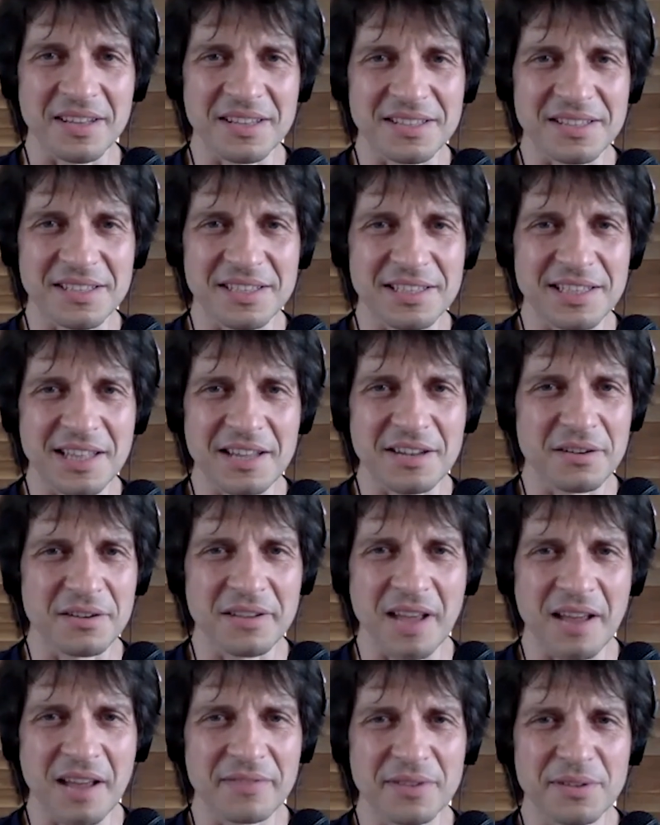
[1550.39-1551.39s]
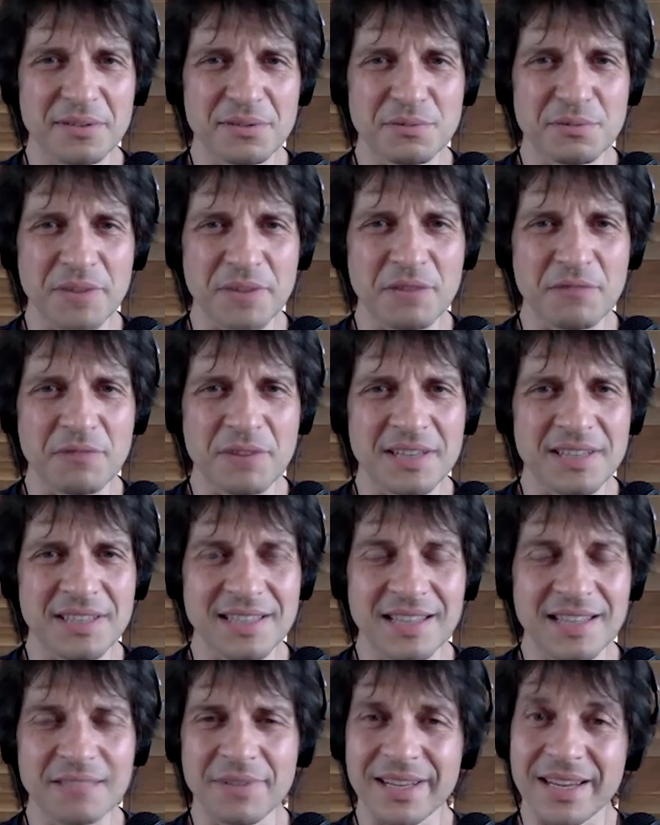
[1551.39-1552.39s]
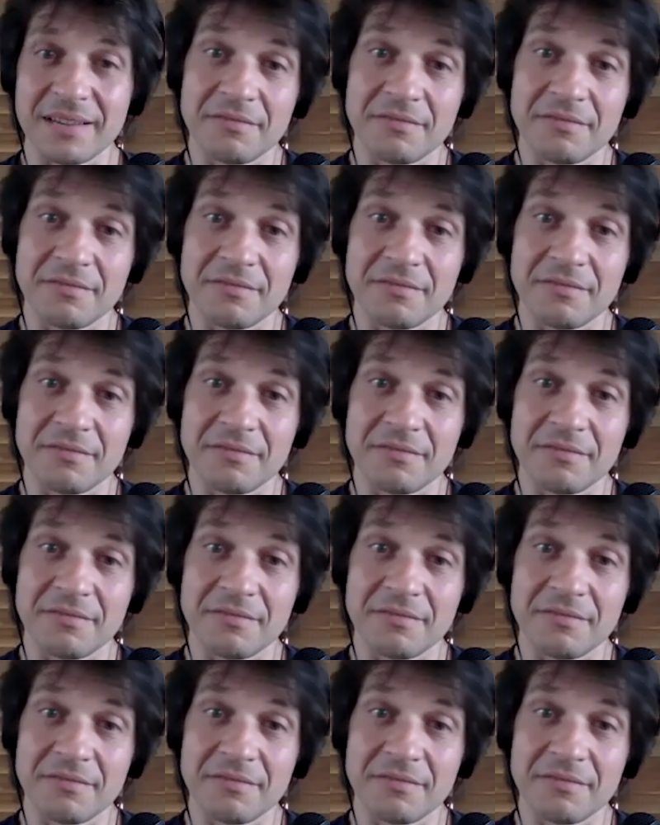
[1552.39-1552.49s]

and since they don't have those weak ones, then